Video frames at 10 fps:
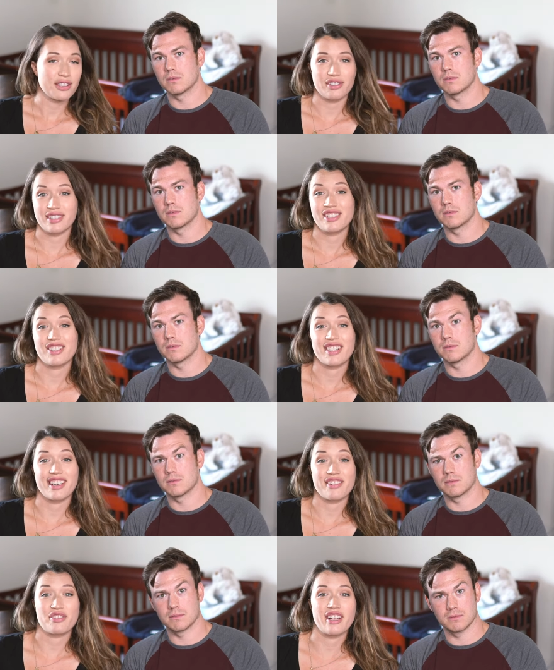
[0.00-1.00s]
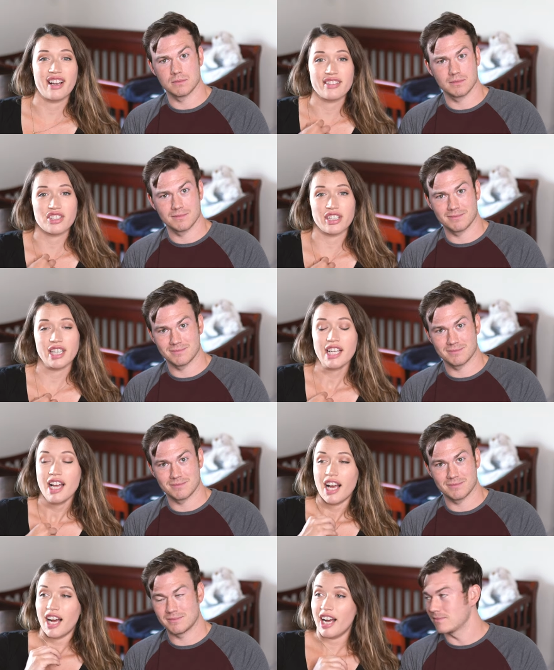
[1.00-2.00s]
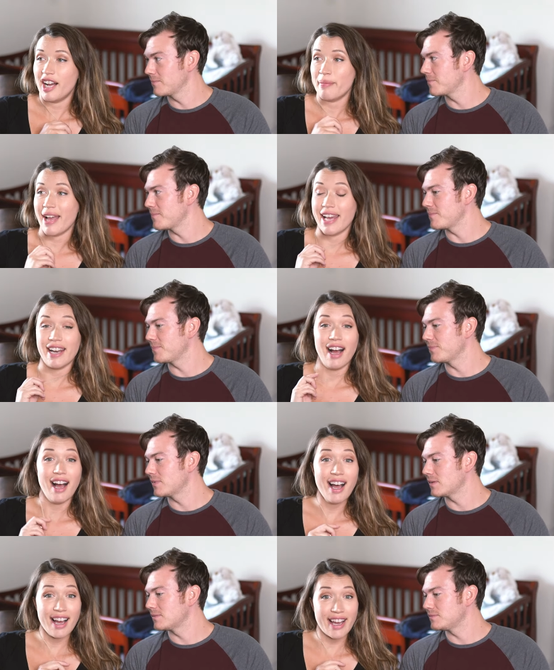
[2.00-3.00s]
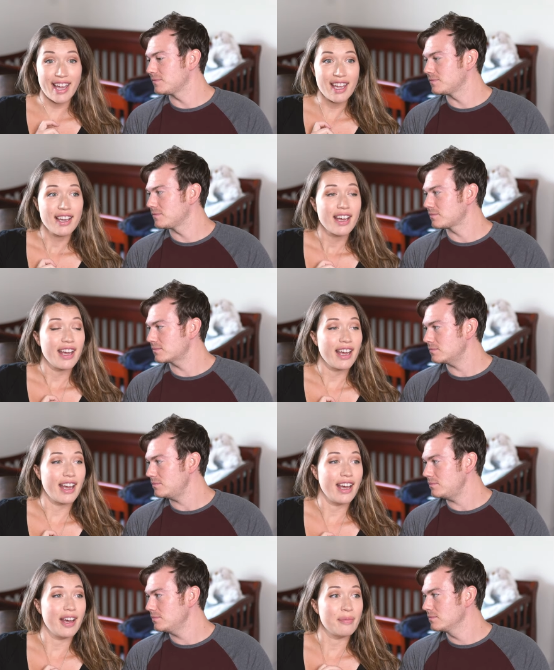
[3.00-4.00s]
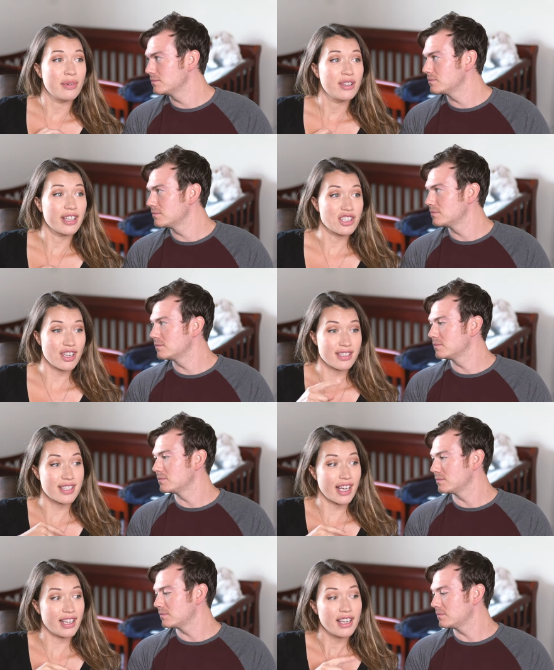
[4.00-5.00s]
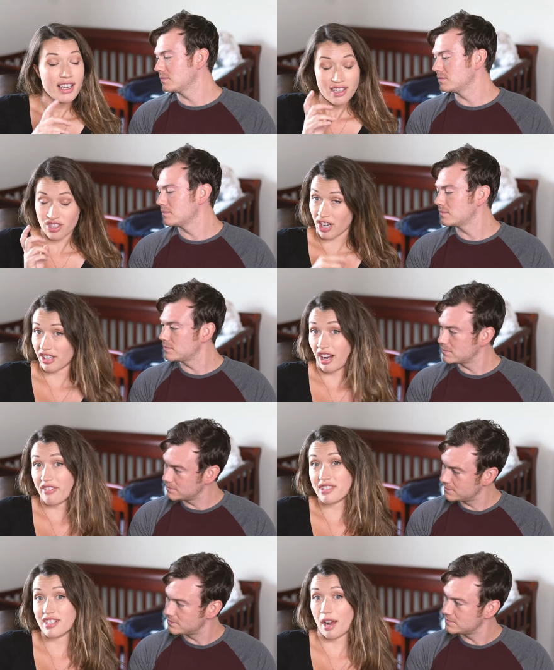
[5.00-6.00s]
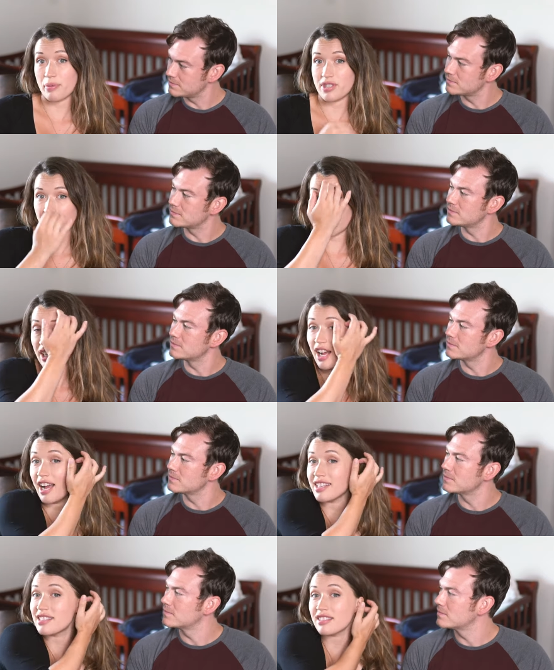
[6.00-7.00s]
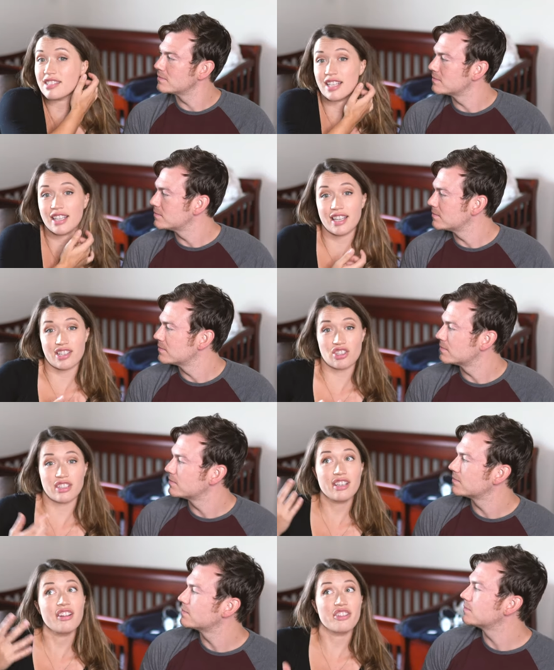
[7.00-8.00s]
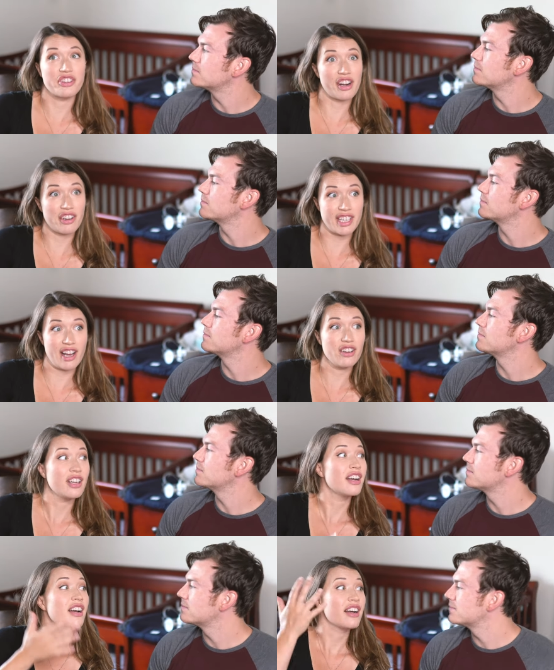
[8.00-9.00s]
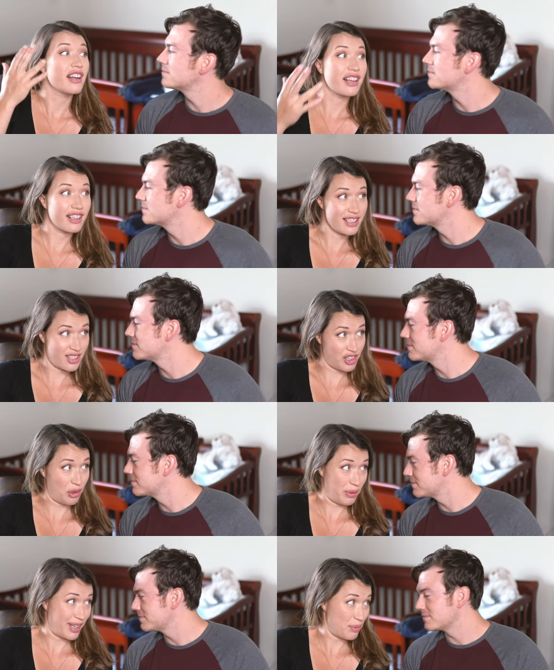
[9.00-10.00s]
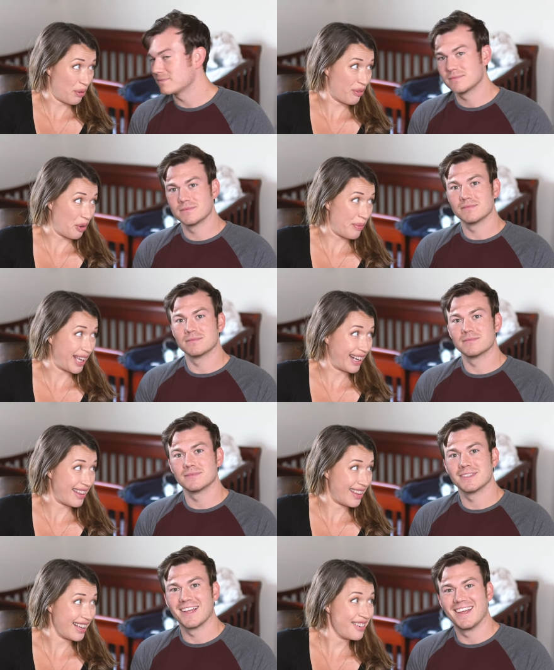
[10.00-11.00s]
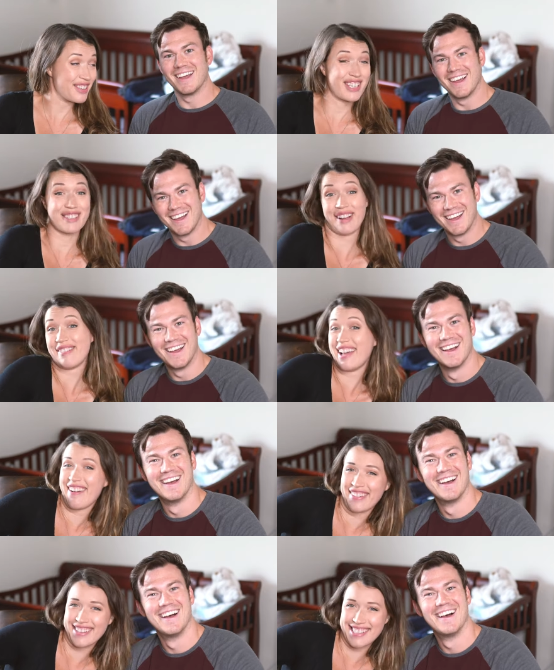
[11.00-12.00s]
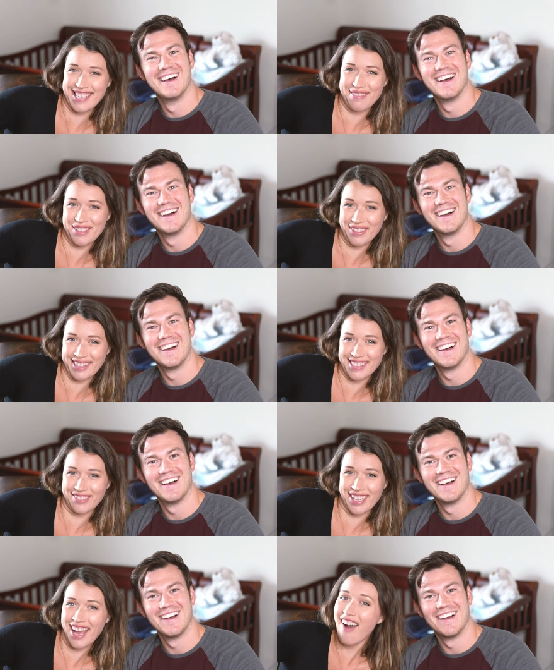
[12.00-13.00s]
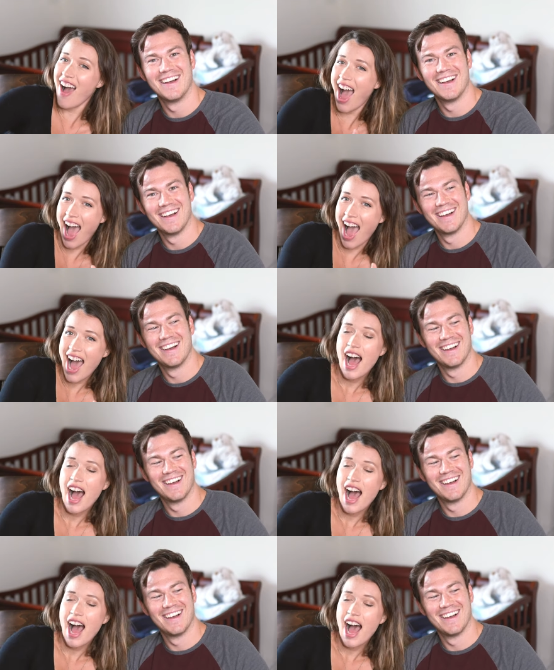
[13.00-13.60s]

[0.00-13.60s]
Speaker 1: something? free concert. Um, and I am, like John said, started off as an opera singer. I still sing occasionally, though not right now, because nobody's performing anything, which is why we have all this time to make this video.